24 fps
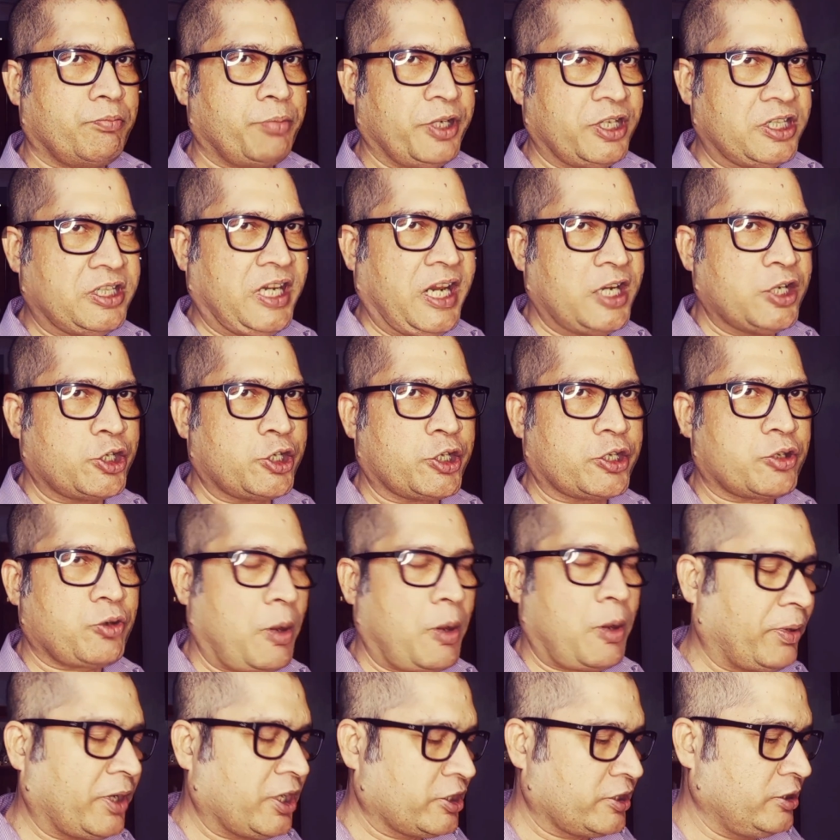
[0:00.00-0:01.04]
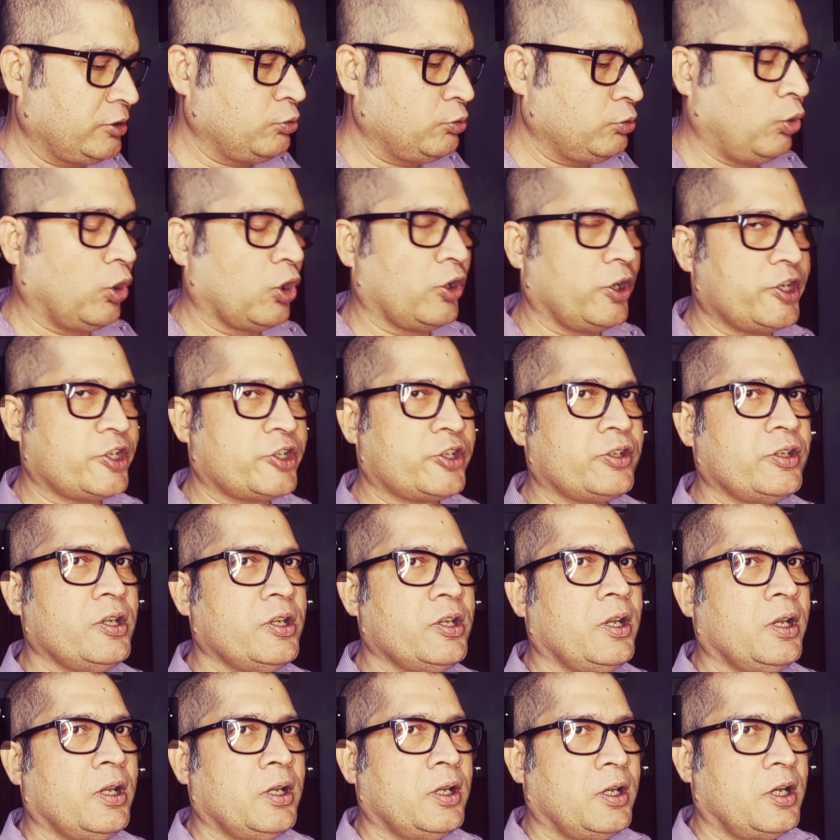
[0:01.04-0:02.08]
Pretentious, a person who always
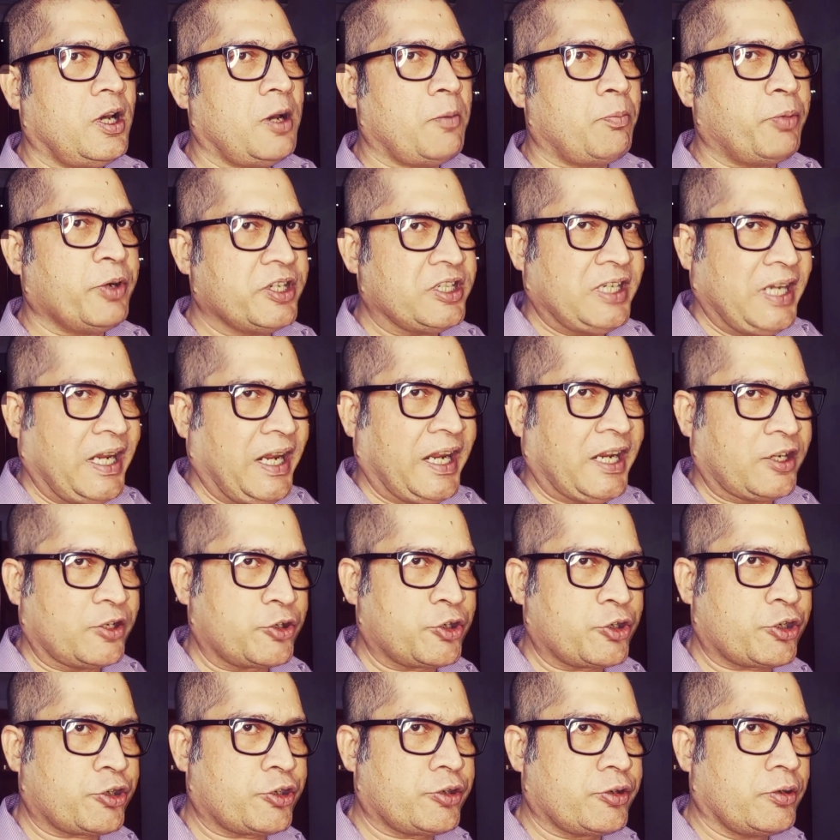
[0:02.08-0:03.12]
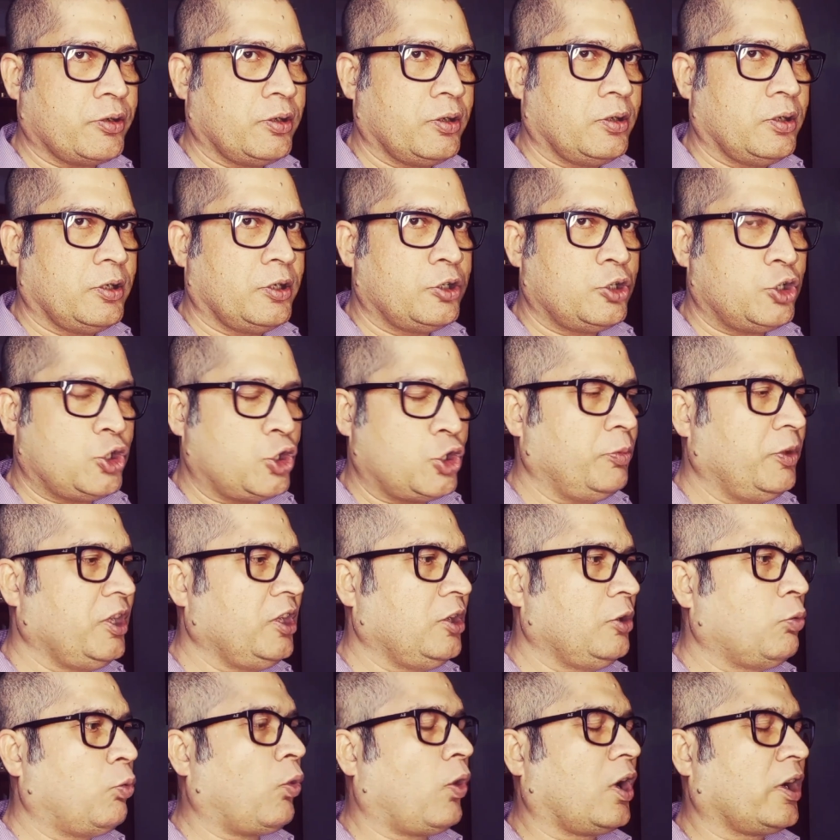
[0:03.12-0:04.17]
pretends to
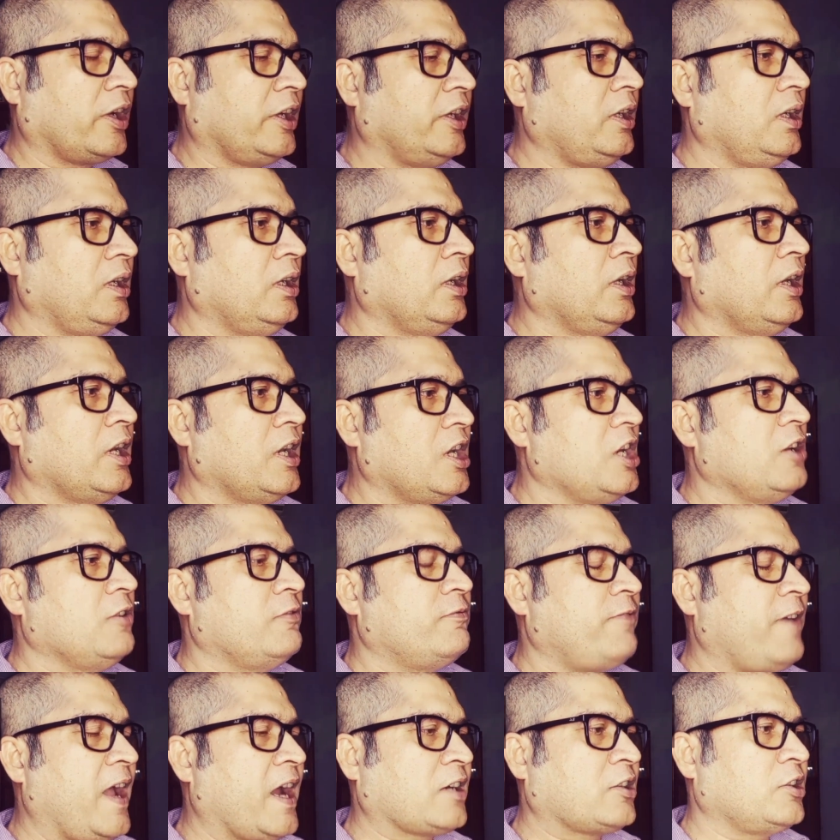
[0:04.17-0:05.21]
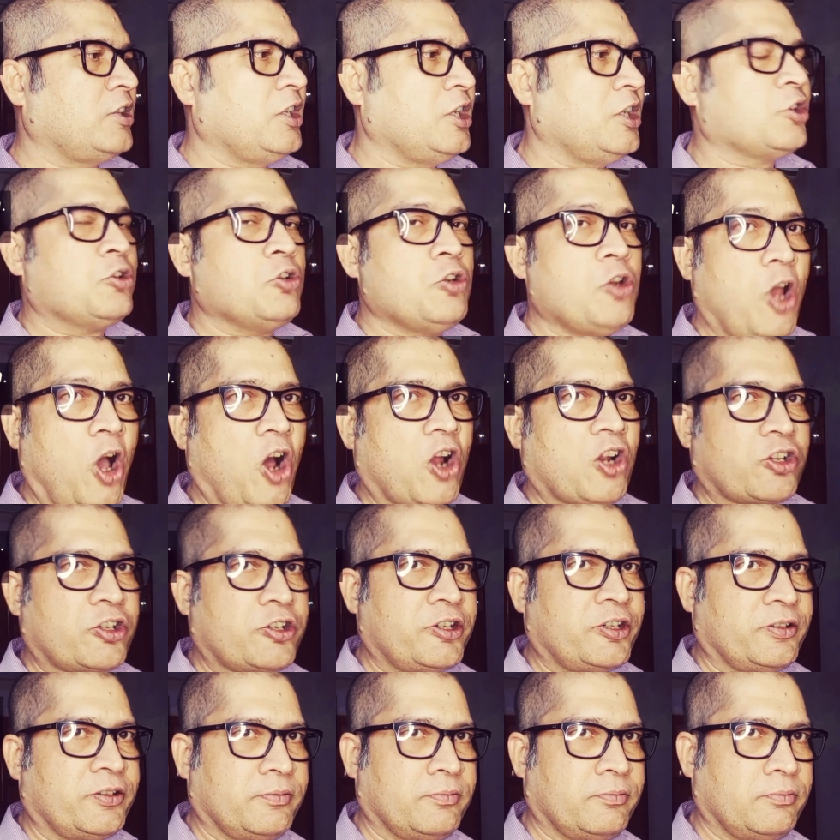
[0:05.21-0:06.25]
be what he in fact is
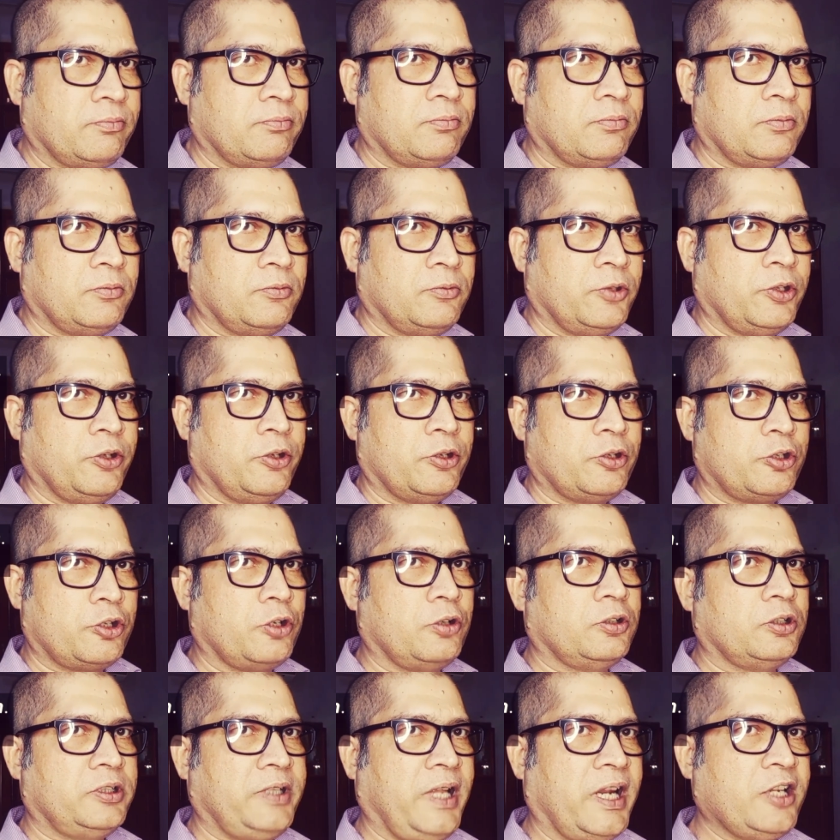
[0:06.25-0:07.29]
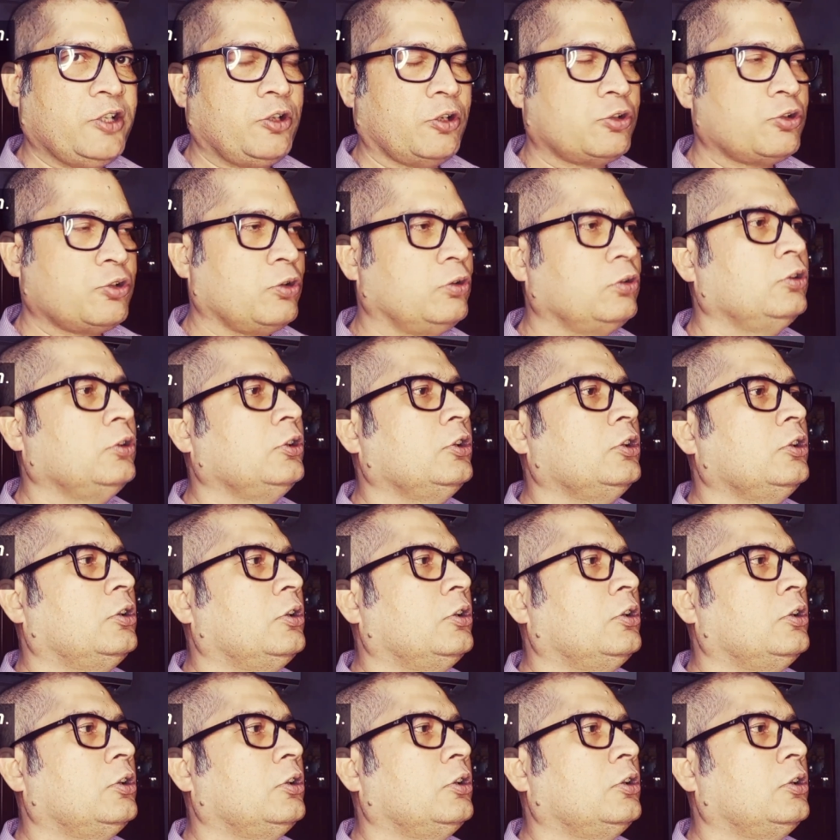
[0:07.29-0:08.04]
not. So that is also